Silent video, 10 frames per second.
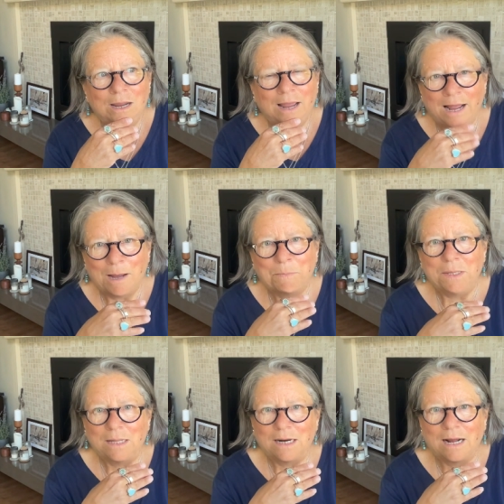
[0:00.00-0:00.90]

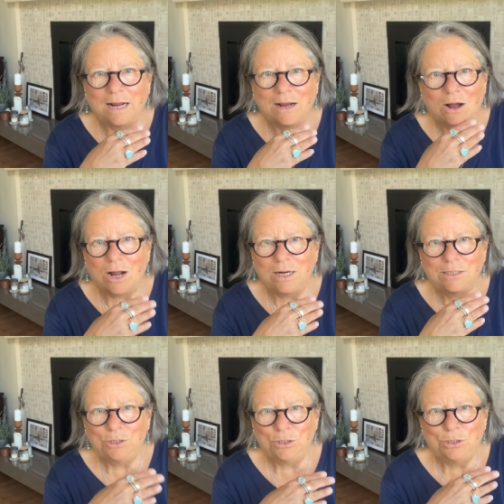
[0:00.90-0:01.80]
happy that I got
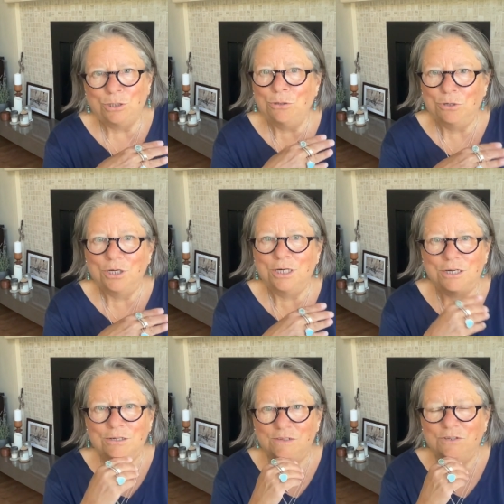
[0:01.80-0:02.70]
two good
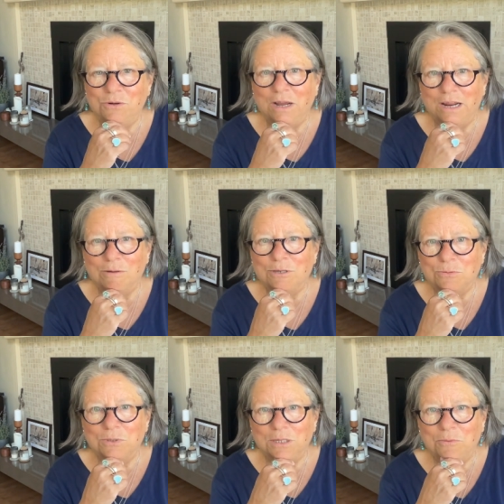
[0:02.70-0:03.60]
years of doing it. It
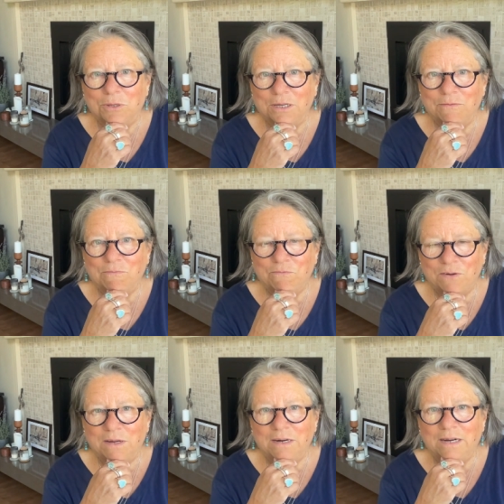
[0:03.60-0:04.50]
was really really
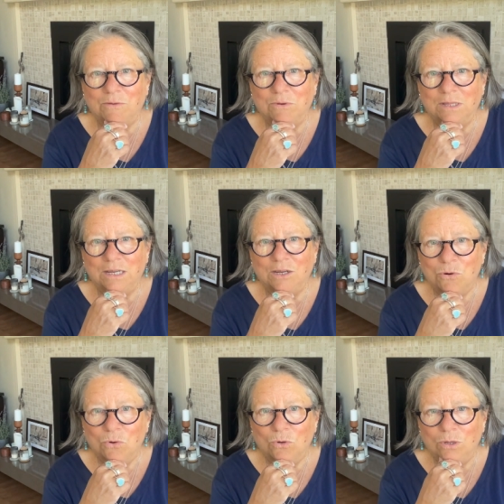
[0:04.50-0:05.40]
fun and really
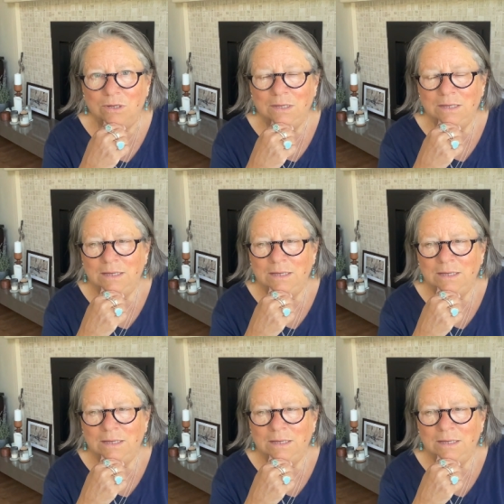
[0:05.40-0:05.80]
cool.